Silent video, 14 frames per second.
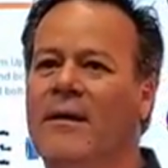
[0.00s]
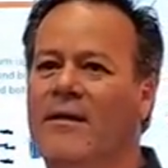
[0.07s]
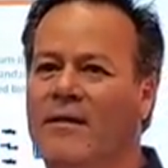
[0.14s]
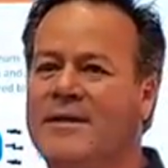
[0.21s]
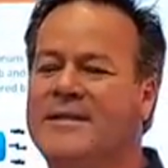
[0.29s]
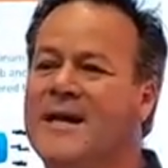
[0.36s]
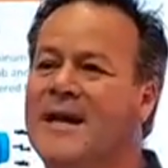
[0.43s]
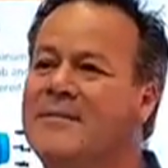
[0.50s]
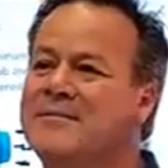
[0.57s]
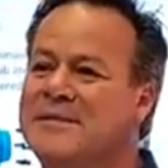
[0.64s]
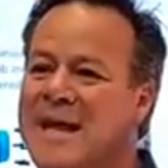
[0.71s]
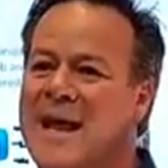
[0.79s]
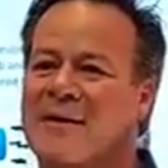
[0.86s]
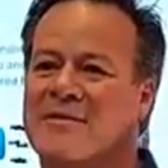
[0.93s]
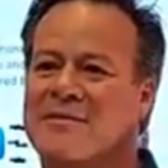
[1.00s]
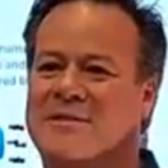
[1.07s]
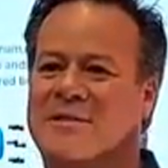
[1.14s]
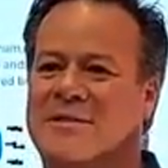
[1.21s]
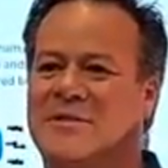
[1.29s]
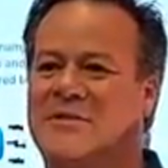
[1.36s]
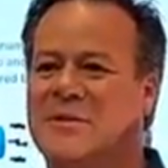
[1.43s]
This comes down
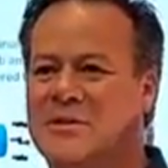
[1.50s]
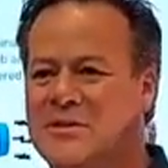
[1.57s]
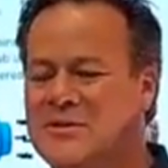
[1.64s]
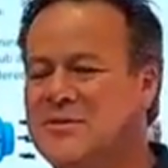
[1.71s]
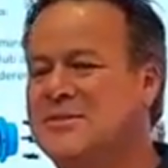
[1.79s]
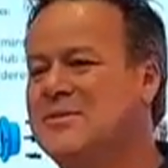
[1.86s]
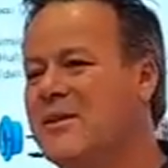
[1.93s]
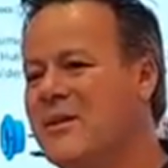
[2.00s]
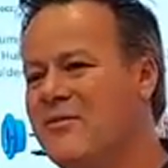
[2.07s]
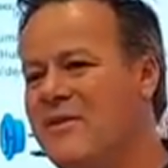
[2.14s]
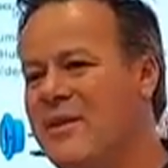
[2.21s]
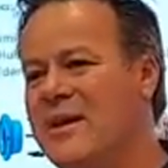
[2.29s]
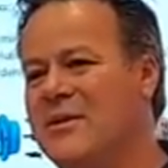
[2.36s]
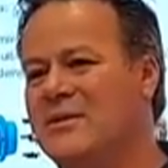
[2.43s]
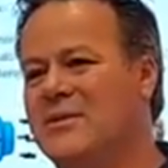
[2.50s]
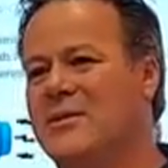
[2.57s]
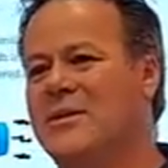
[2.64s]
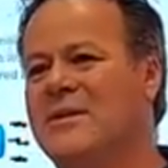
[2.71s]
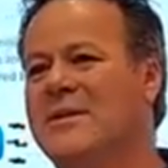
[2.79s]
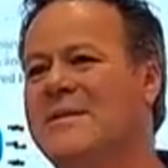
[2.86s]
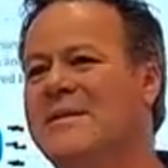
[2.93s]
to the user of the
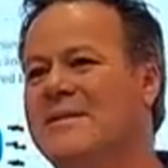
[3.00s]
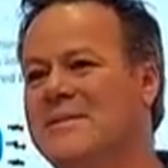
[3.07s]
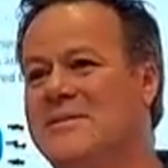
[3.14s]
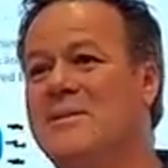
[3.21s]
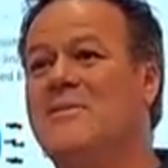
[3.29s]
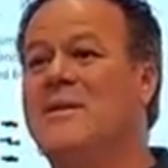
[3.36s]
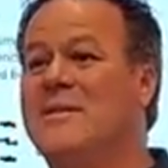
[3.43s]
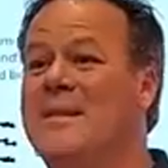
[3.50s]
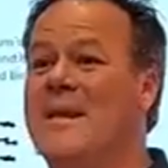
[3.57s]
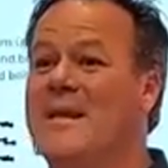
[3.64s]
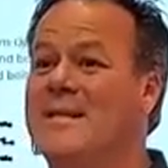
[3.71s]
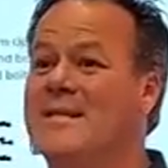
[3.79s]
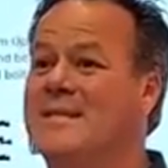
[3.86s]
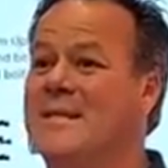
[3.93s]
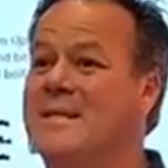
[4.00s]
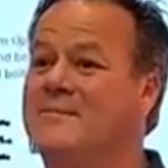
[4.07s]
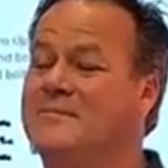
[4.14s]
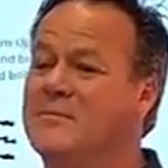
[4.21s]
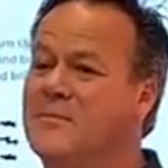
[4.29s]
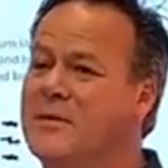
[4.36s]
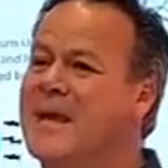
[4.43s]
vehicle doing things
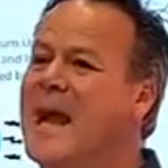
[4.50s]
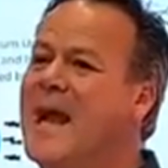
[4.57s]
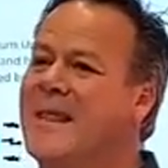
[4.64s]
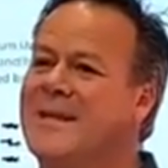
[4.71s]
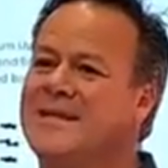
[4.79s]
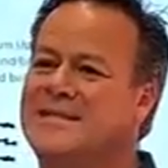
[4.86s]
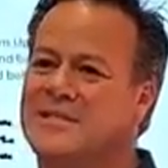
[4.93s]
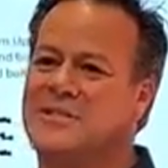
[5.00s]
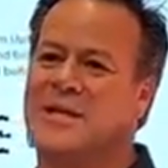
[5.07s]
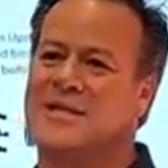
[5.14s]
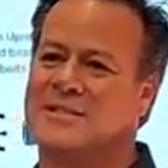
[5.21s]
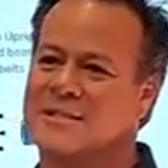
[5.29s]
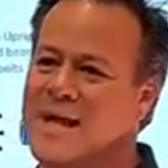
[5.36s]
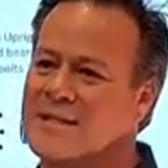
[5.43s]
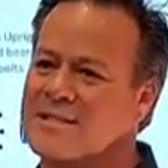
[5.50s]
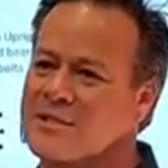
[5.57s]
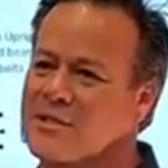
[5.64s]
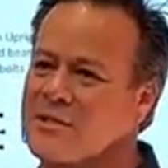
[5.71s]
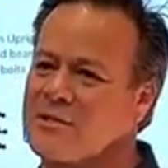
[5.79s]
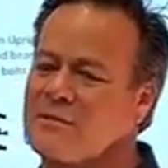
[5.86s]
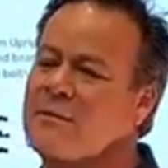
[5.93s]
that we highly suggest not to
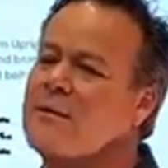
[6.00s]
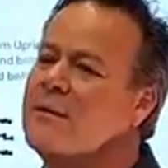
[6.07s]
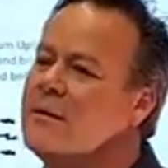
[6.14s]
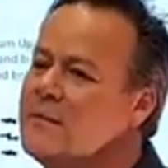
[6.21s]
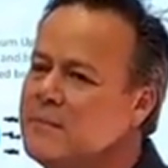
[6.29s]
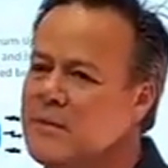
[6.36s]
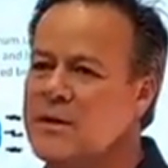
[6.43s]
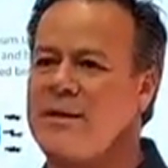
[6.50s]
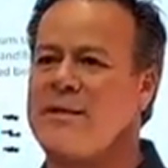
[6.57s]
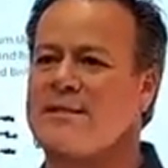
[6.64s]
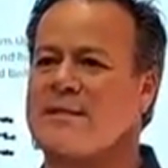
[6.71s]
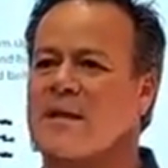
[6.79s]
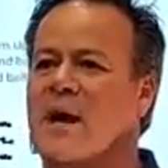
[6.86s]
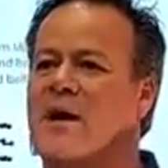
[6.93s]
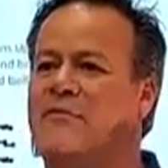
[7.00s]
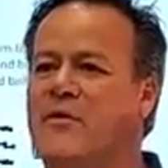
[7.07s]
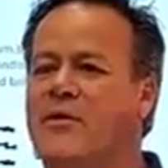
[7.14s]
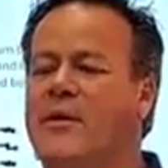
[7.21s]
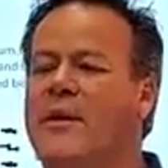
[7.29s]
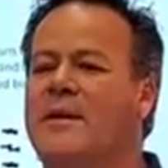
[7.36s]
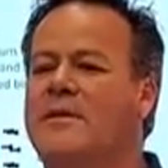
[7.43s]
do, but it is the
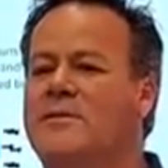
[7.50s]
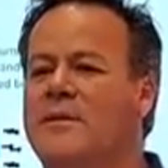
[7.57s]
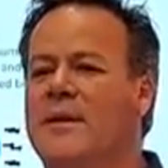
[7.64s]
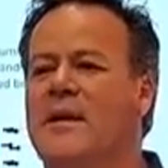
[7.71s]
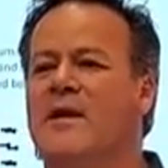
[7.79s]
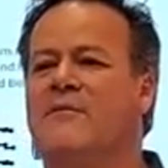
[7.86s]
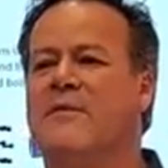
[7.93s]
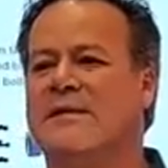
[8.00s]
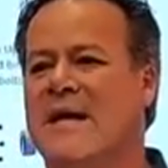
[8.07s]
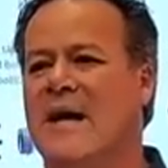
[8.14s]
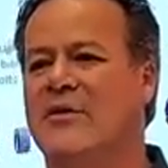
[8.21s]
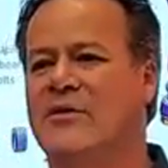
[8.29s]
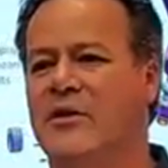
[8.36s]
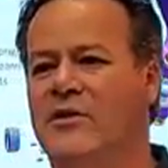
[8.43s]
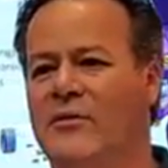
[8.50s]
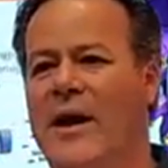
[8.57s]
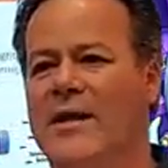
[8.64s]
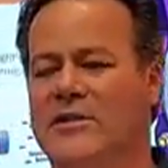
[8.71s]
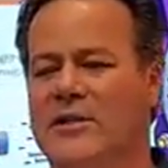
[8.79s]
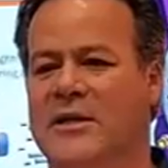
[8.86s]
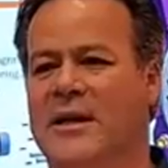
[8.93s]
off-road industry and everybody's out there
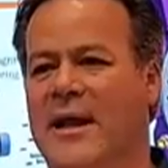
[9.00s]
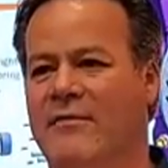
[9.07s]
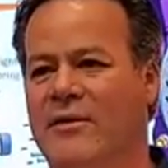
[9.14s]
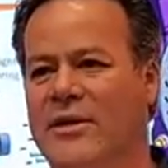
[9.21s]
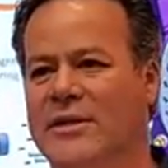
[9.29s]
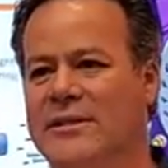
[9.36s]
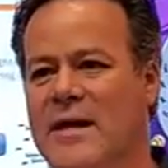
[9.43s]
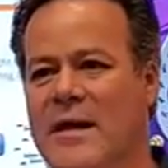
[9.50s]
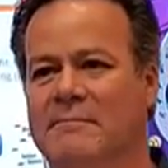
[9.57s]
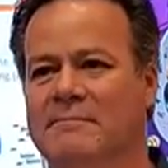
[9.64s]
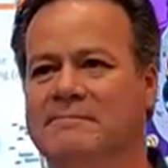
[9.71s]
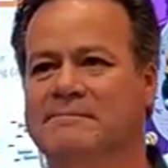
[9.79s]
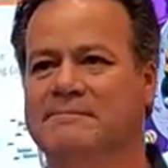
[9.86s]
thrashing and having a good time.